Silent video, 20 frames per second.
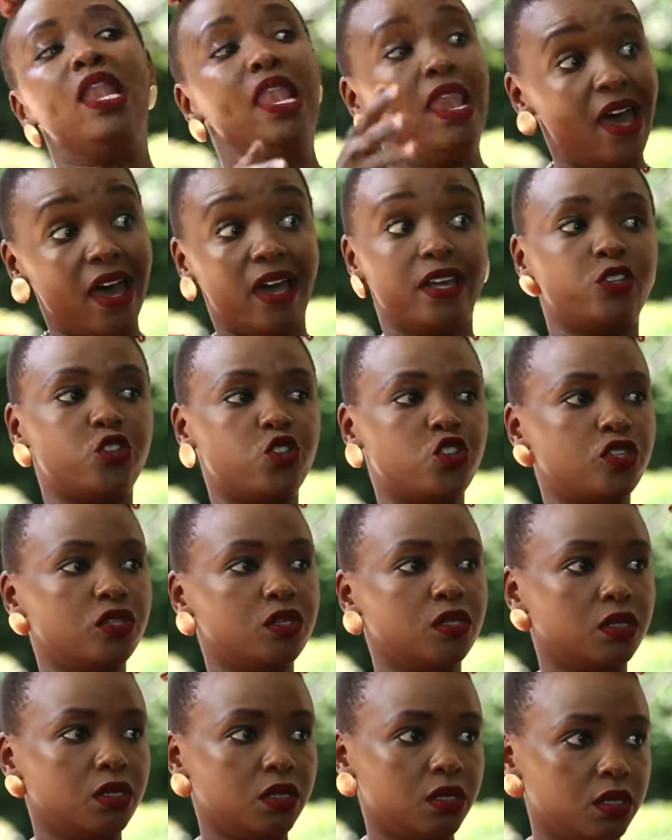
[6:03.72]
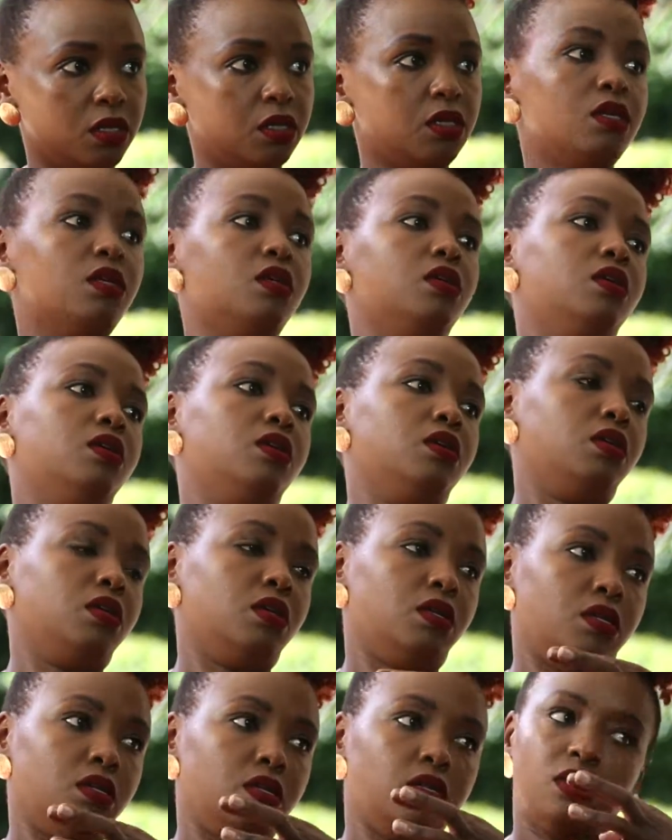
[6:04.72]
large, mm -hmm.
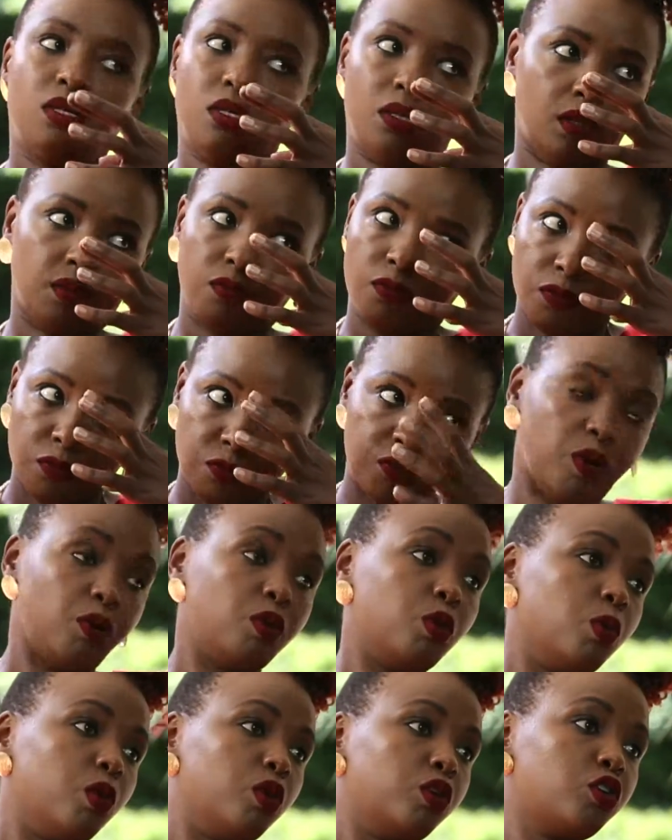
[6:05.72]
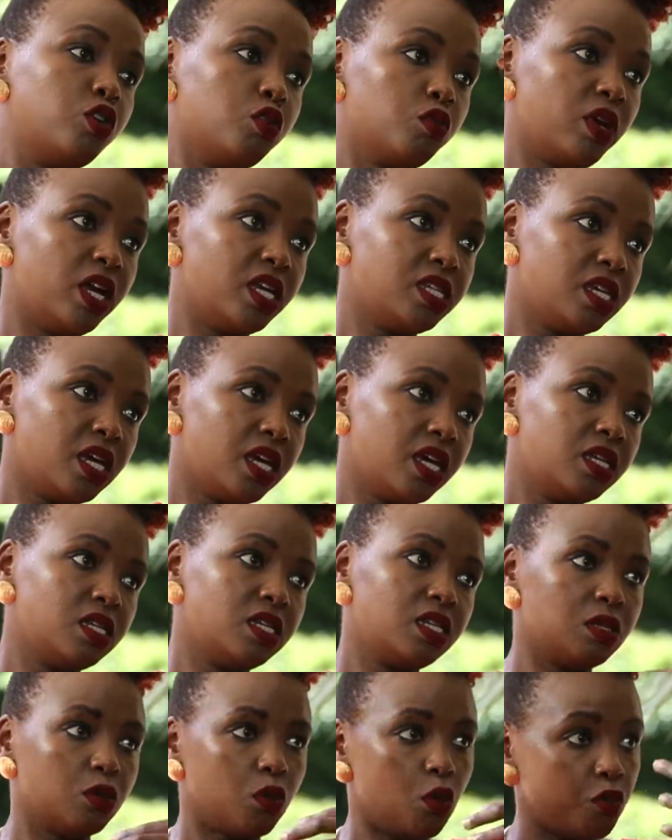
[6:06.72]
very well curated,
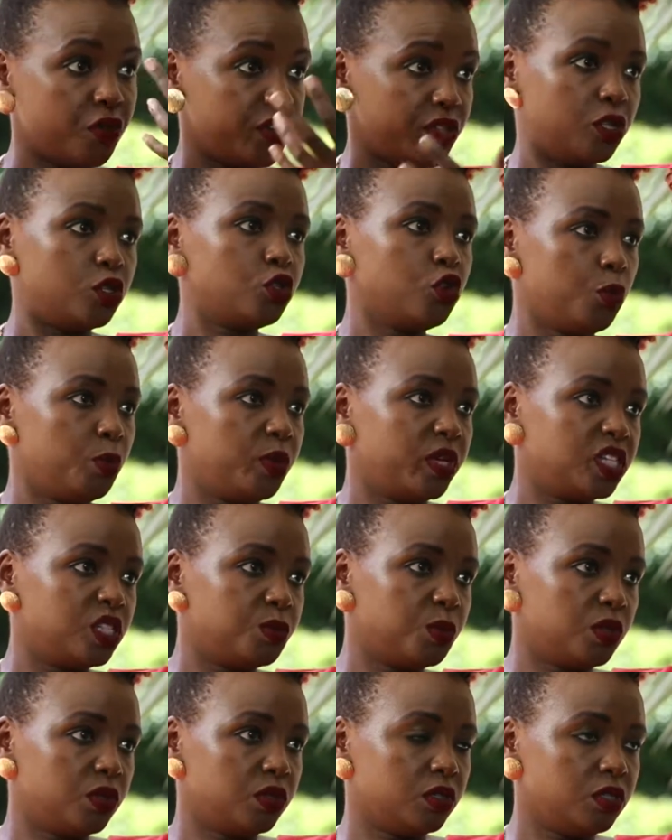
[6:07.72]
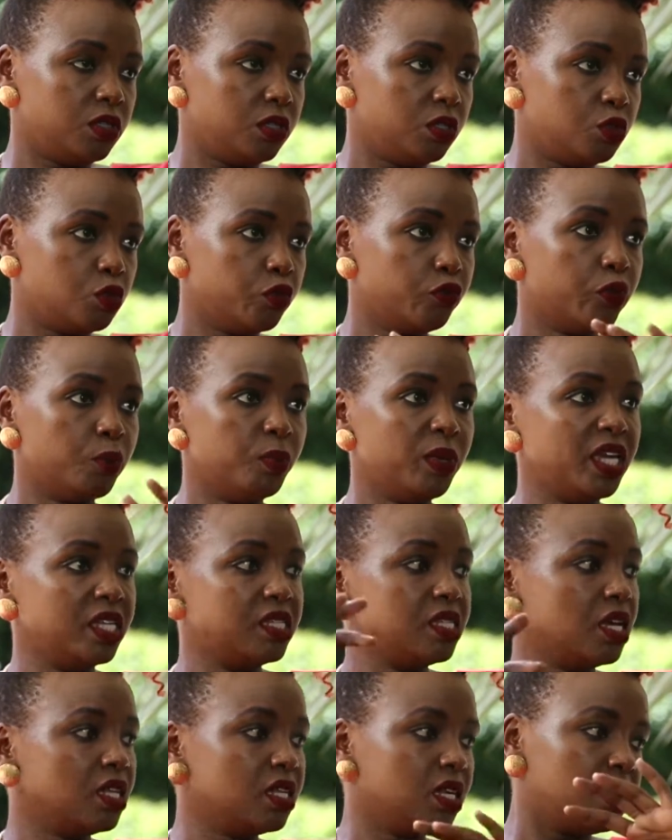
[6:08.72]
over the top experiences. So for me,
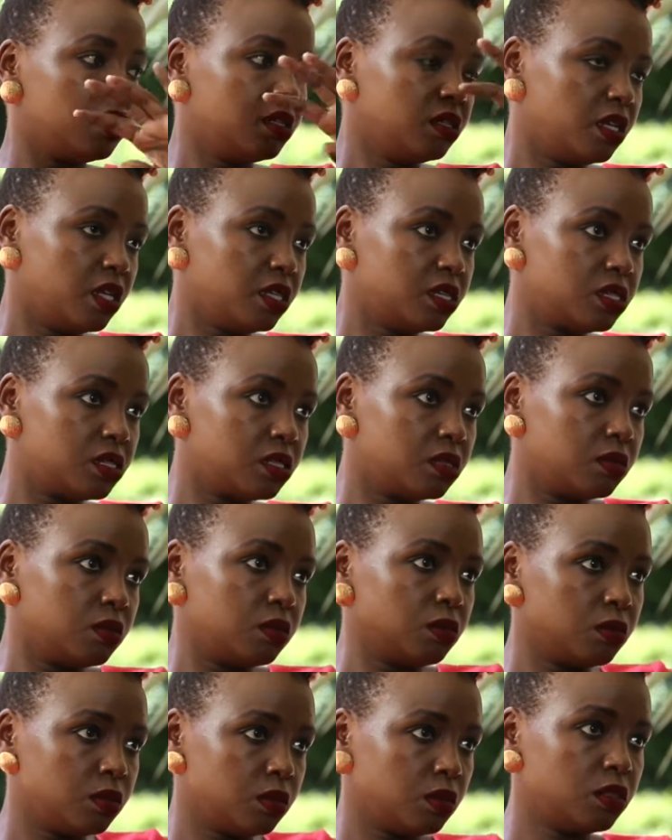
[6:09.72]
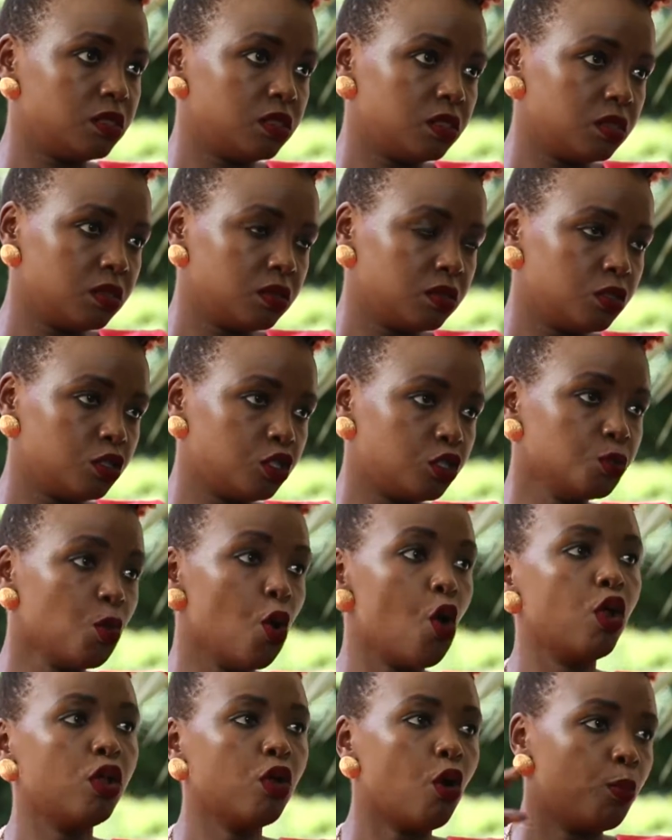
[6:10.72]
it's either it's it's
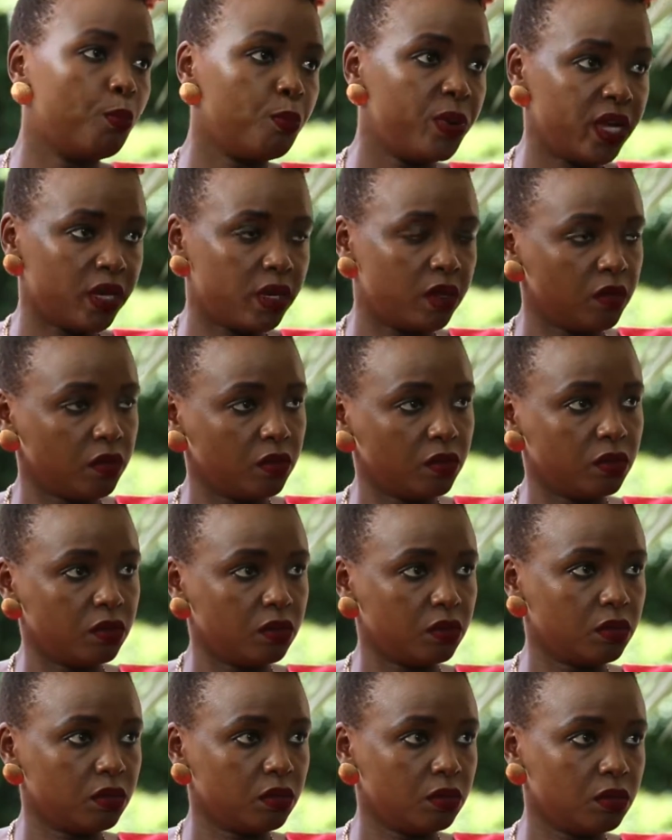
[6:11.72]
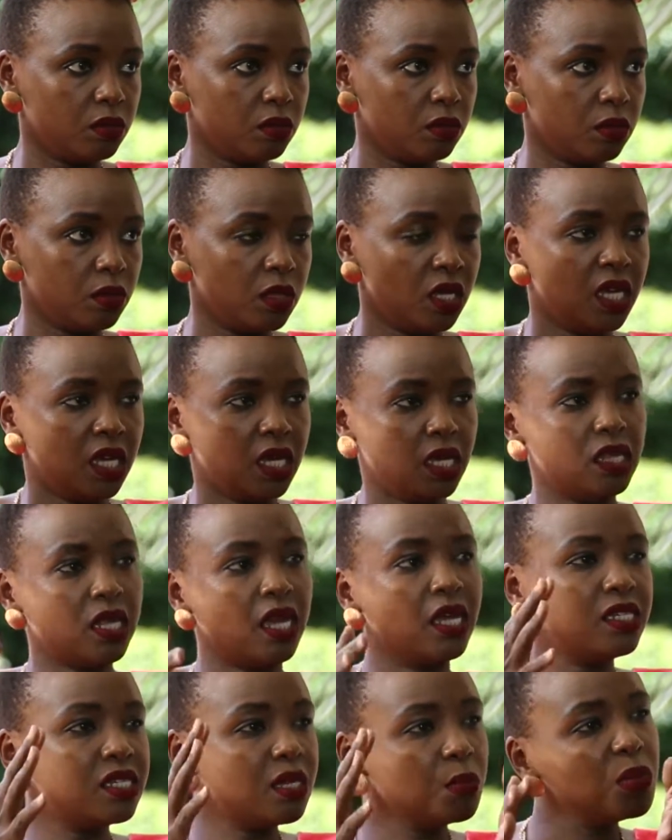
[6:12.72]
small or big. Yeah. The
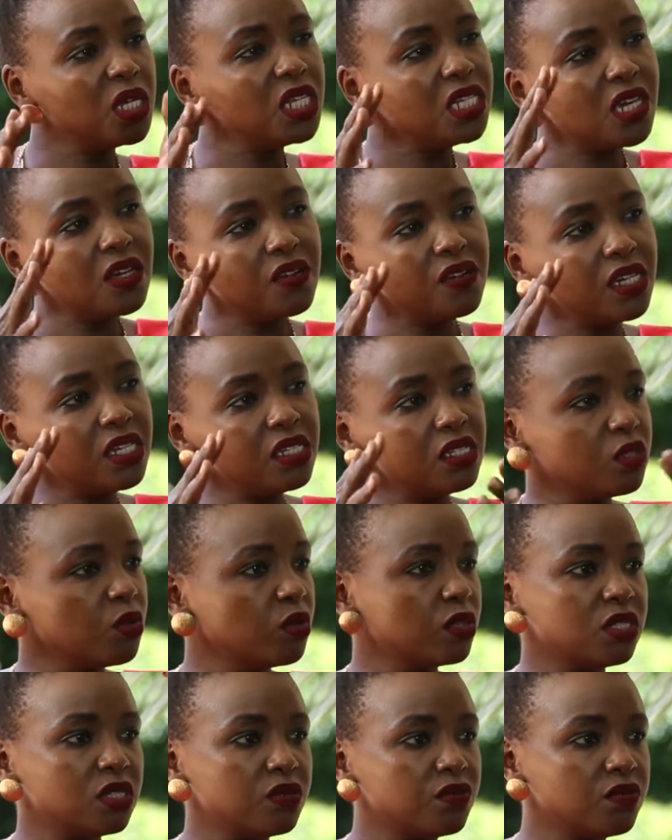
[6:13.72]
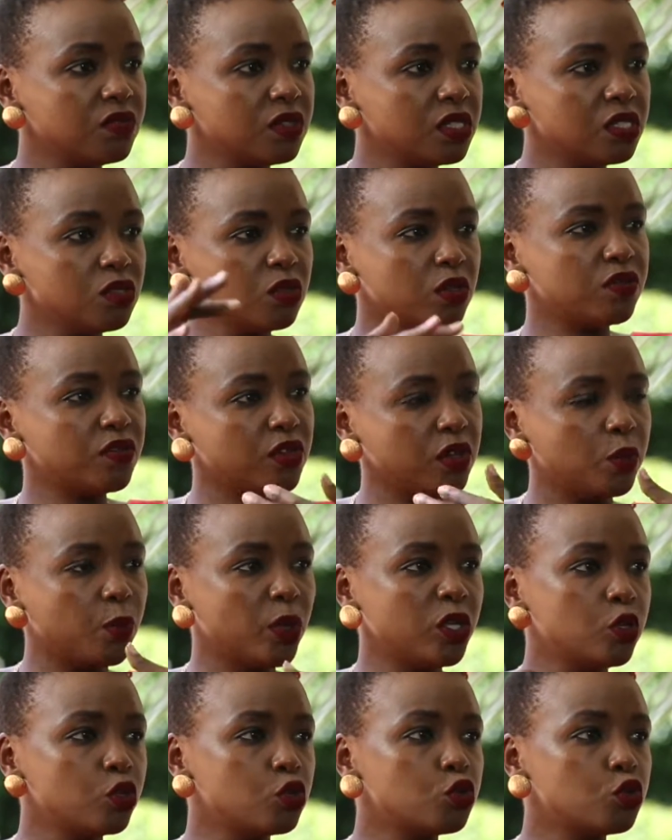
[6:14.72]
intermediary is not it's not very when you're